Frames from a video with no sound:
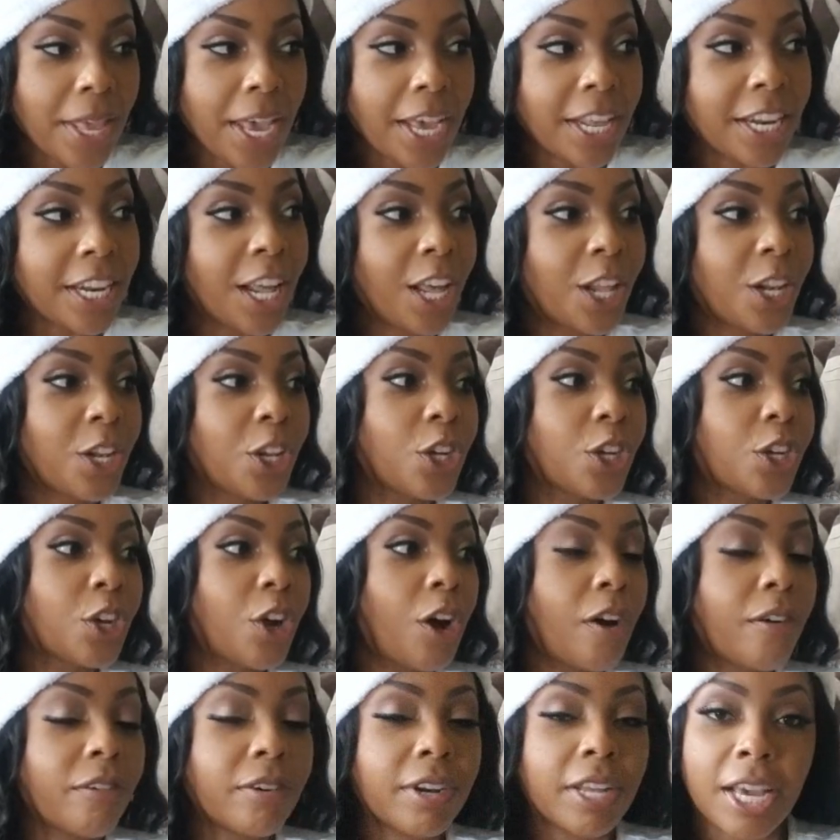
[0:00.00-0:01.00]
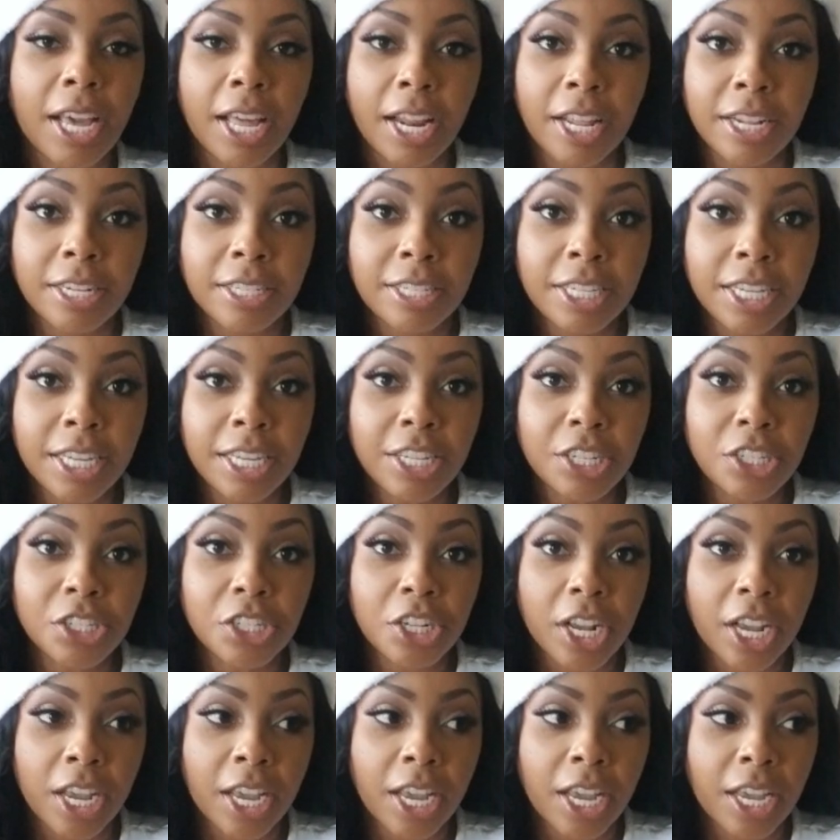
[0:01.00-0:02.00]
And then I look over, they got a
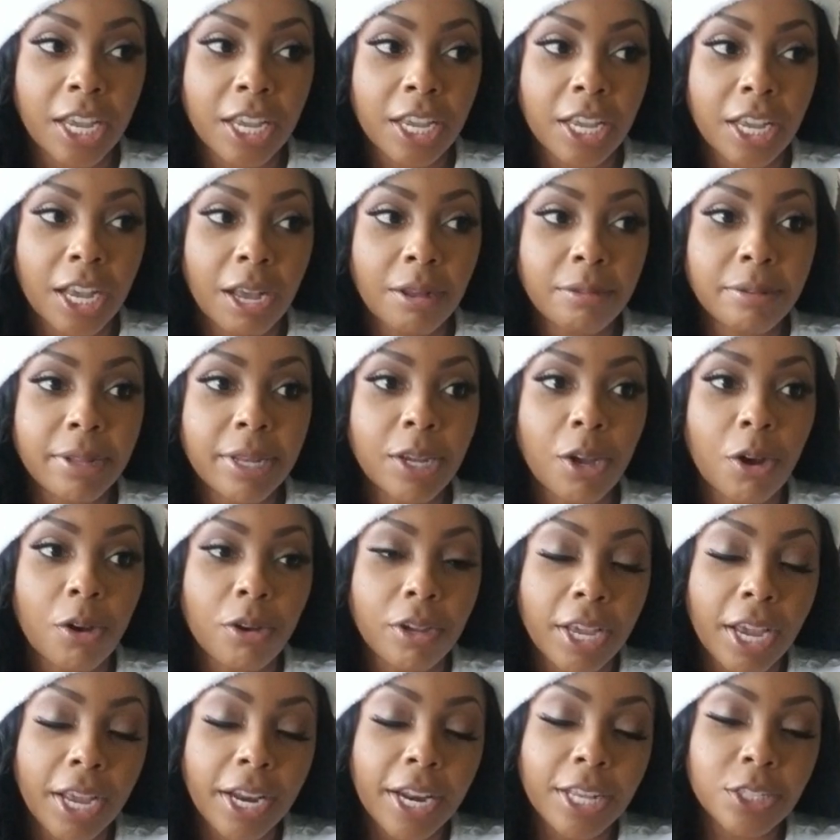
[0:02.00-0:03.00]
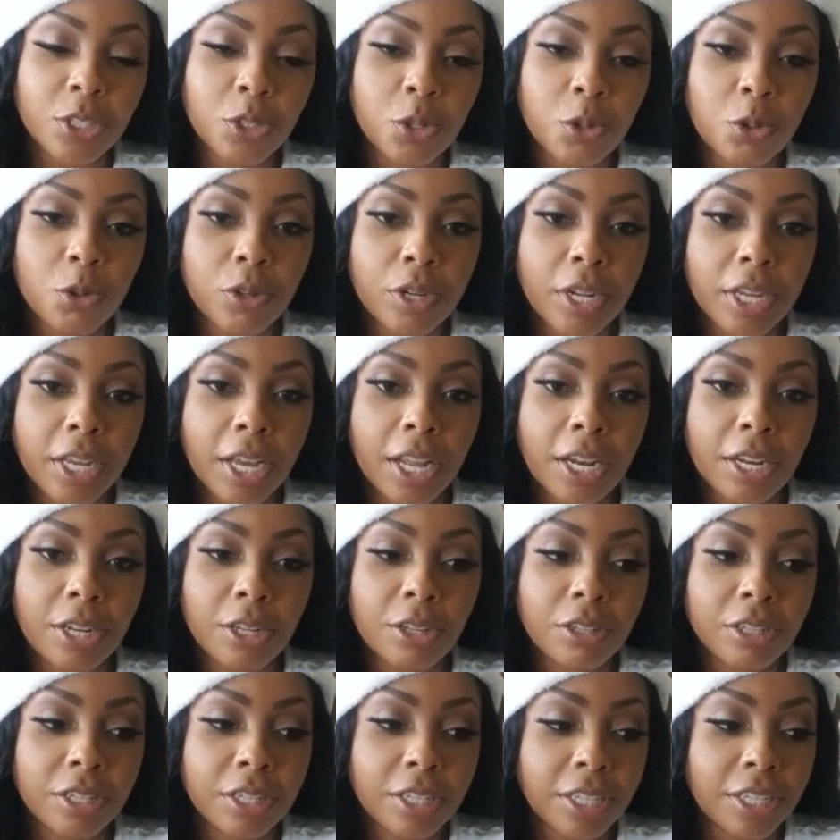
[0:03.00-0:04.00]
DJ. I'm like, "Okay, that's cool. They got a
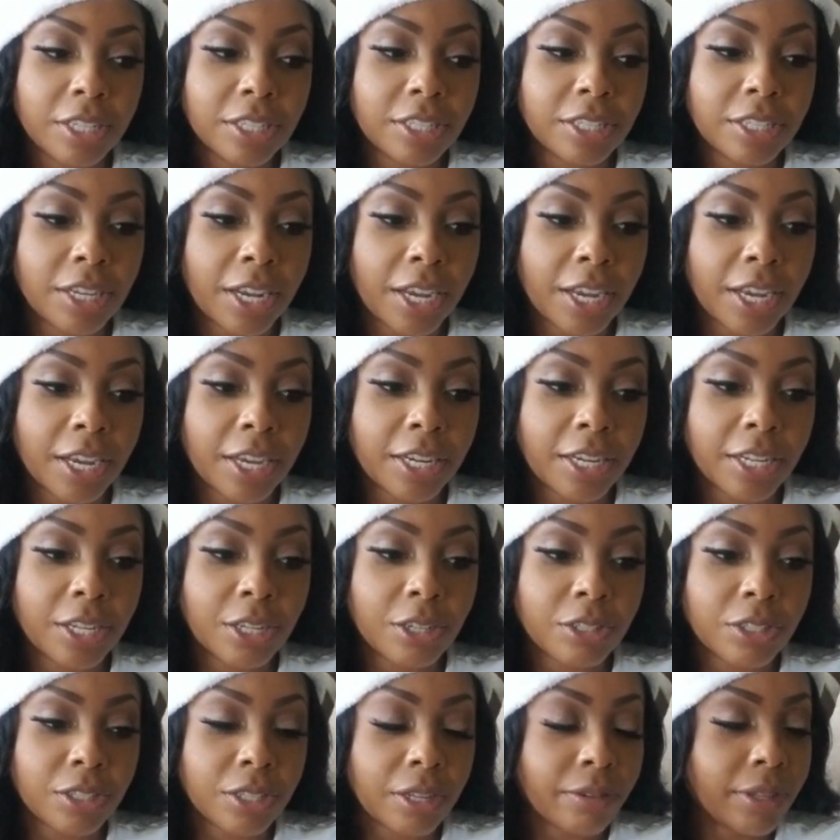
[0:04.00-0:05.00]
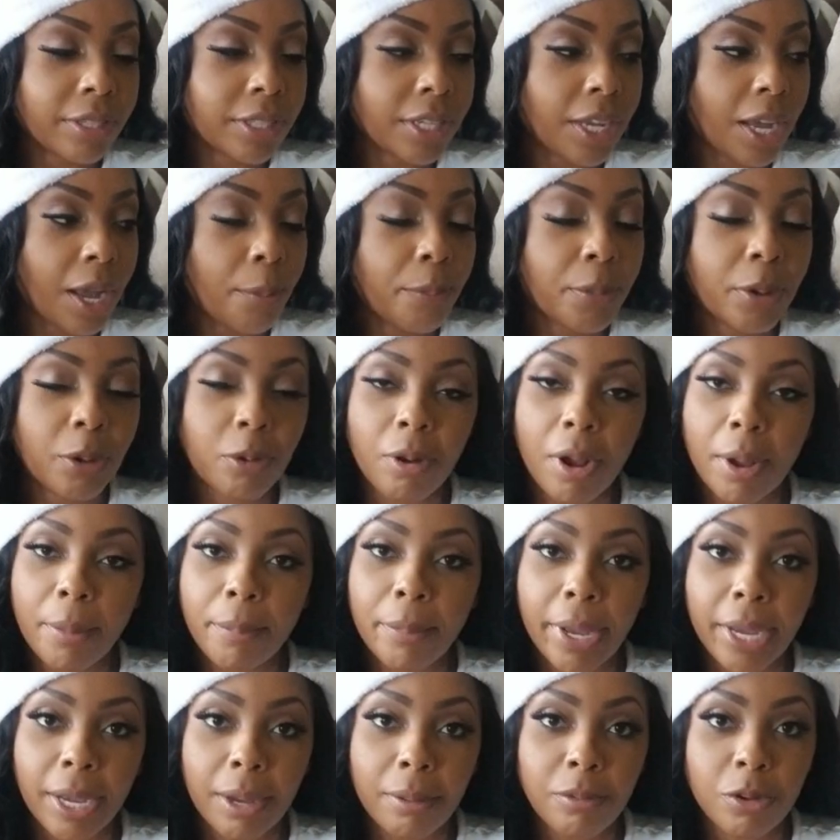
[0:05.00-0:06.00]
little DJ in here and stuff." I was like, "I'll be
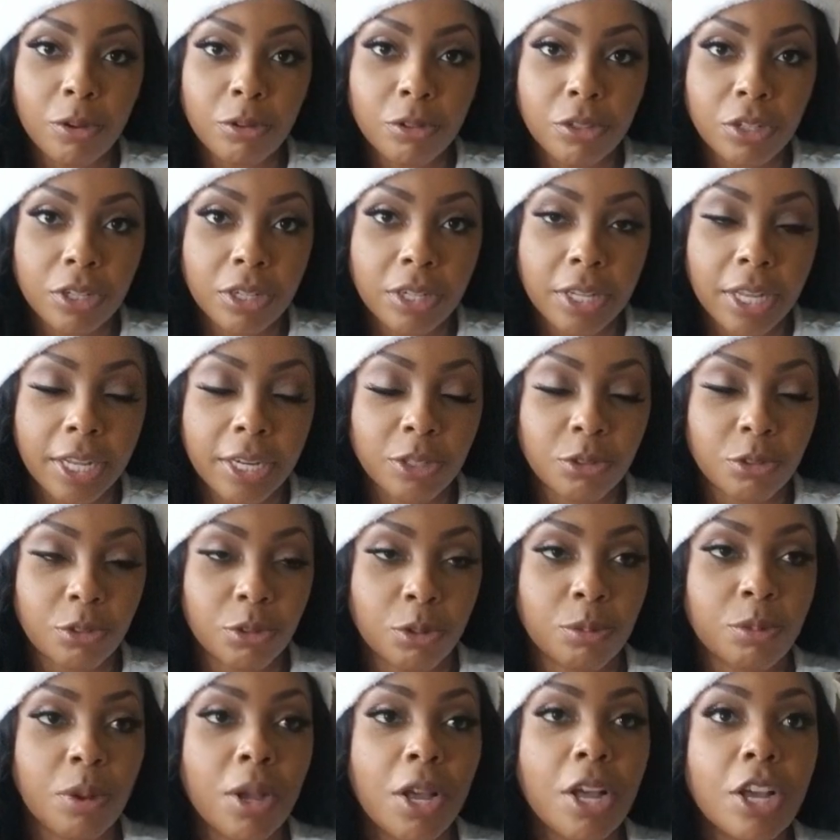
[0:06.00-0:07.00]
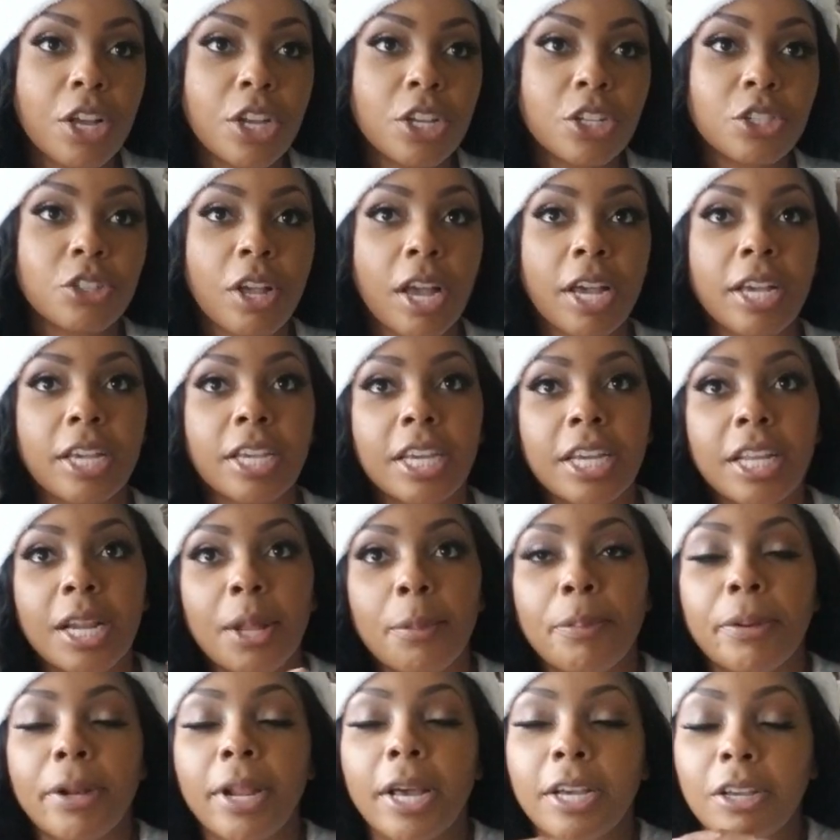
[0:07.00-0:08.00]
right back. I'm going to go to the ladies' room." So I get
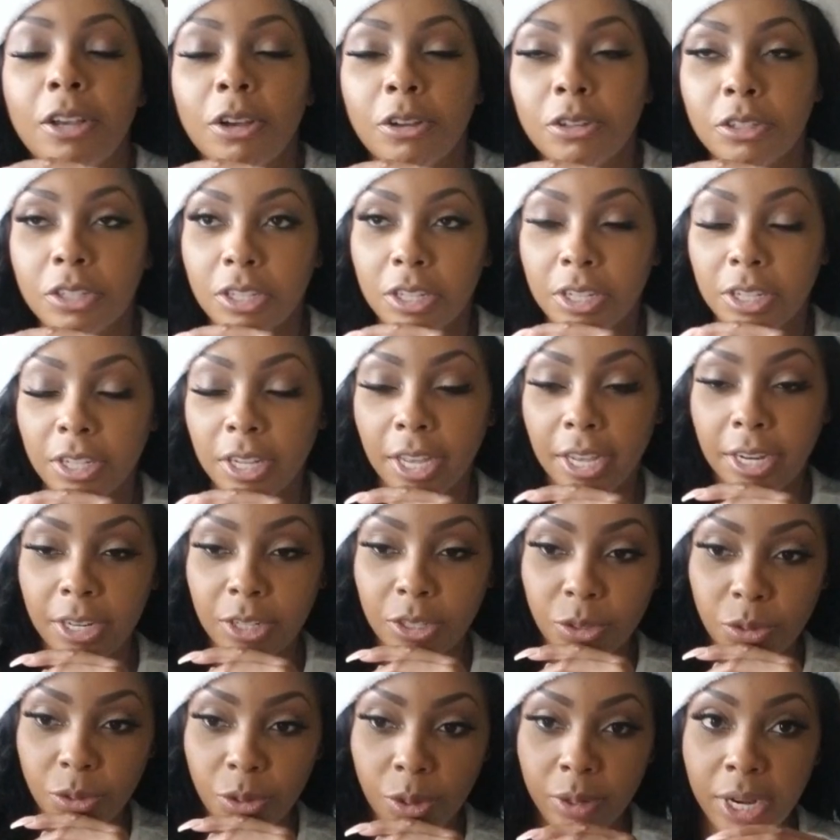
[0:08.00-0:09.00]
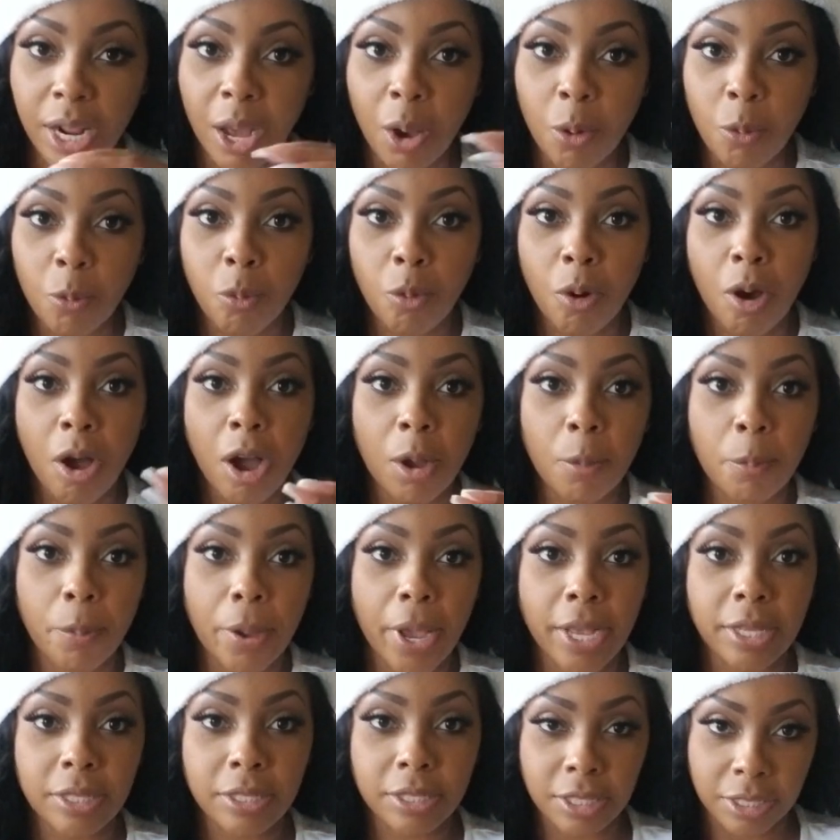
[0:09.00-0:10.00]
up and I go to the ladies' room, and I walk
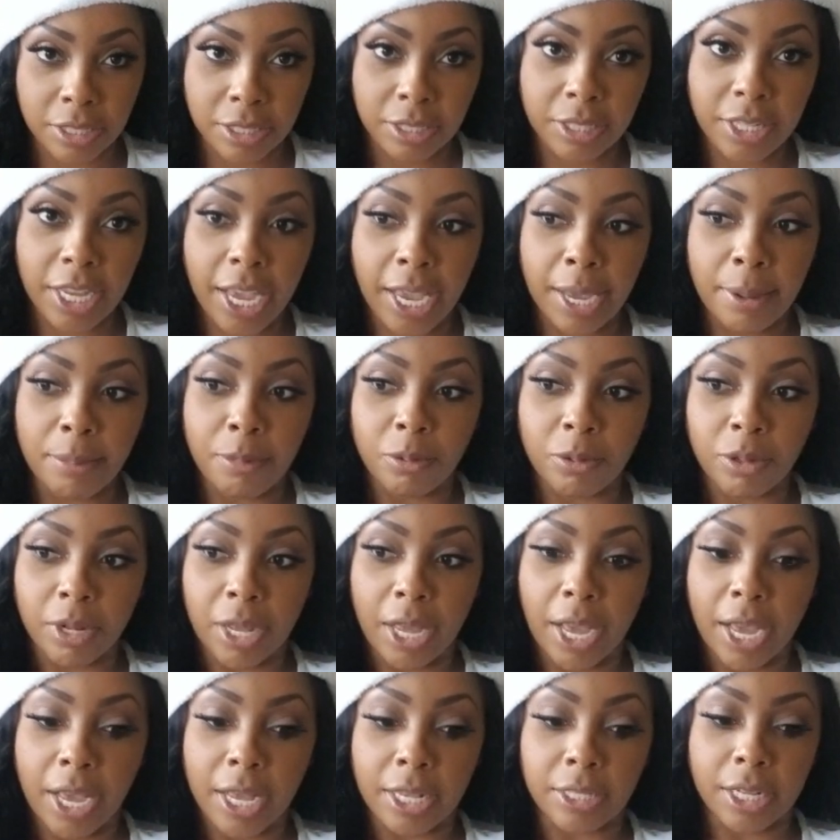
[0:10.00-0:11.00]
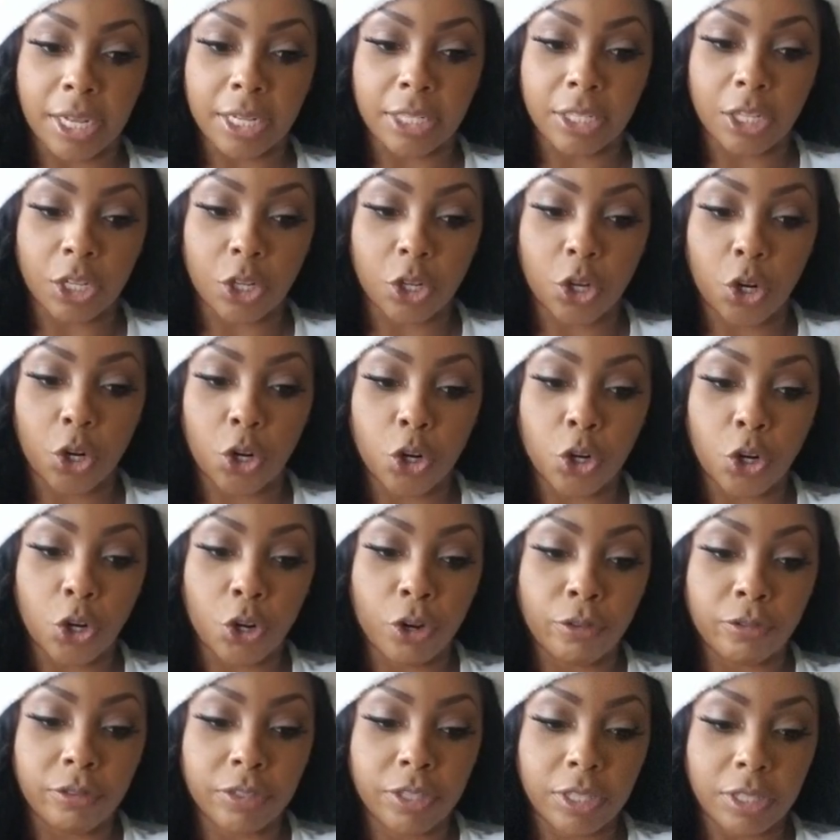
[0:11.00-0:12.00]
past this table that has like the
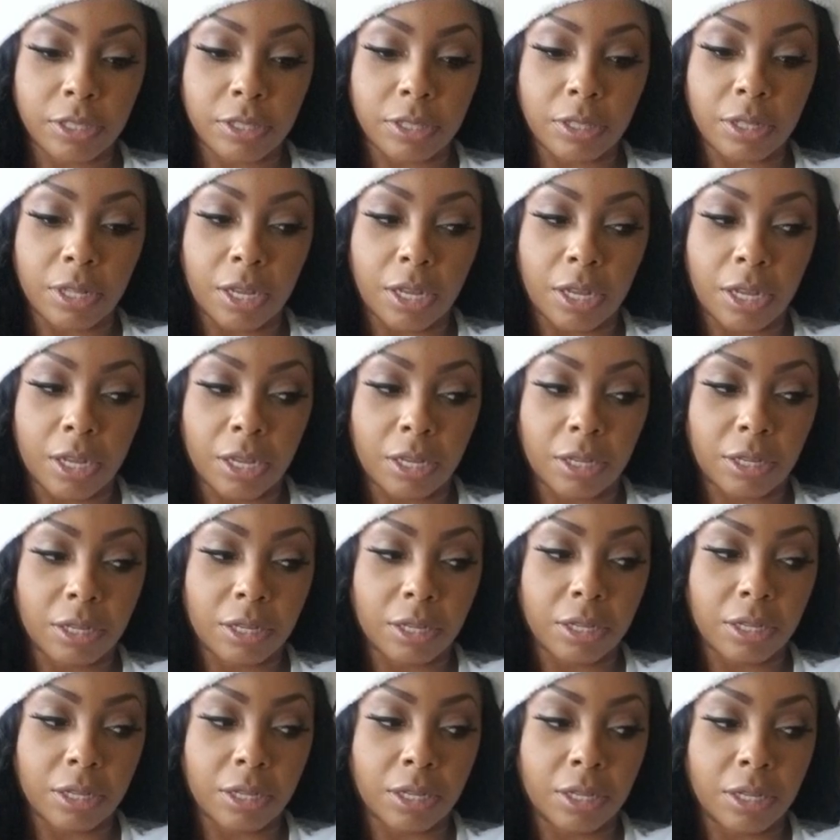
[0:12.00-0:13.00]
curves, like,